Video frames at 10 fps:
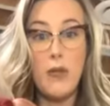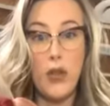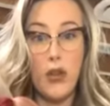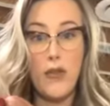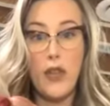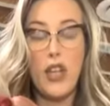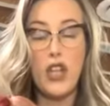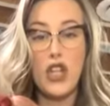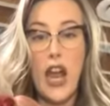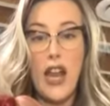beautiful in a
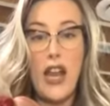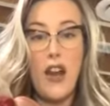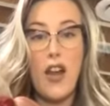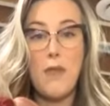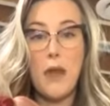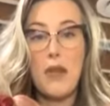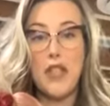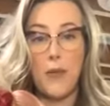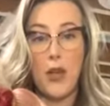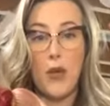shag haircut, maybe
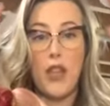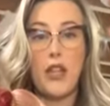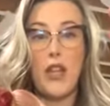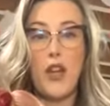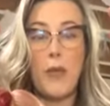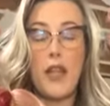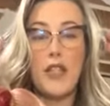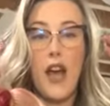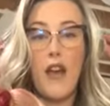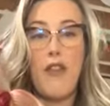something with a little bit
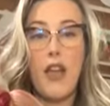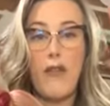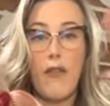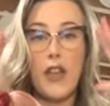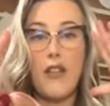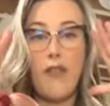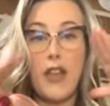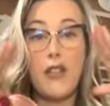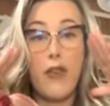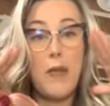of a free
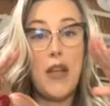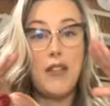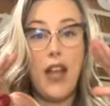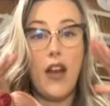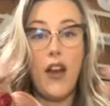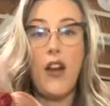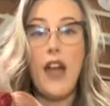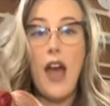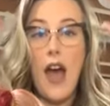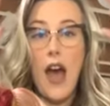face framing layer,
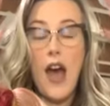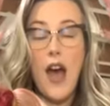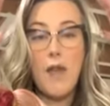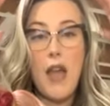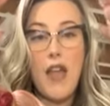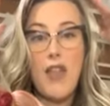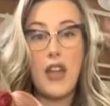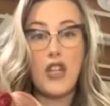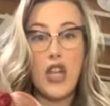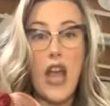um, and then
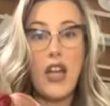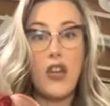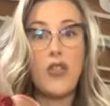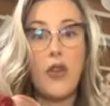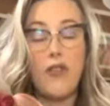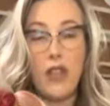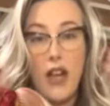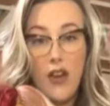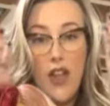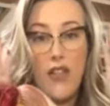a shaggier sort of
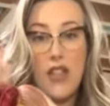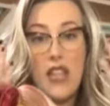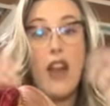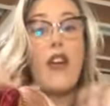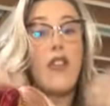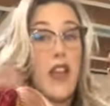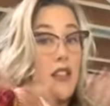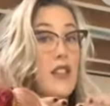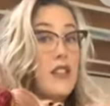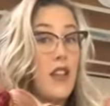layer that this hair, that
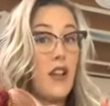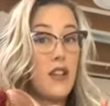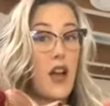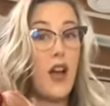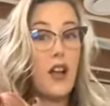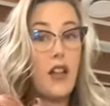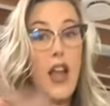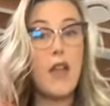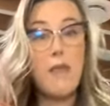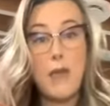this uh,
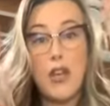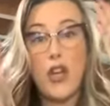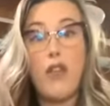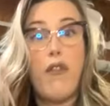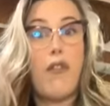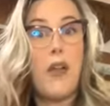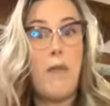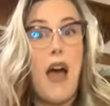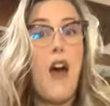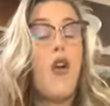client maybe could
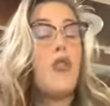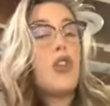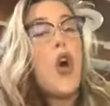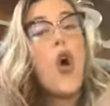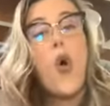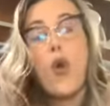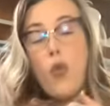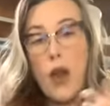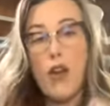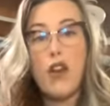flip out or
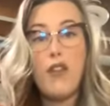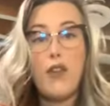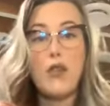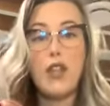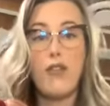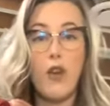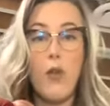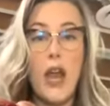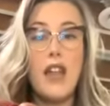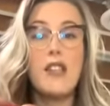wear in a few different
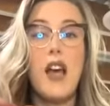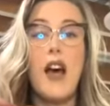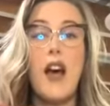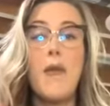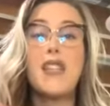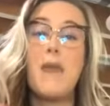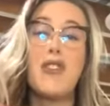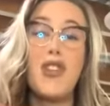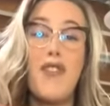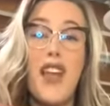ways, uh,
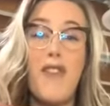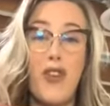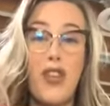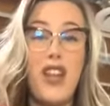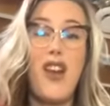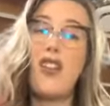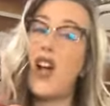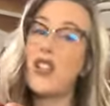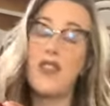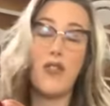especially if they have curly hair,
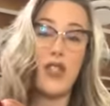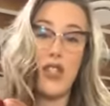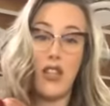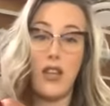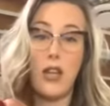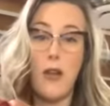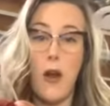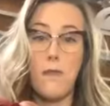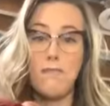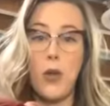lots of versatility
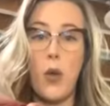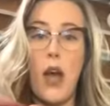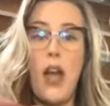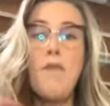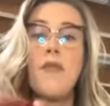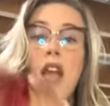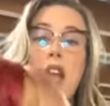there, okay?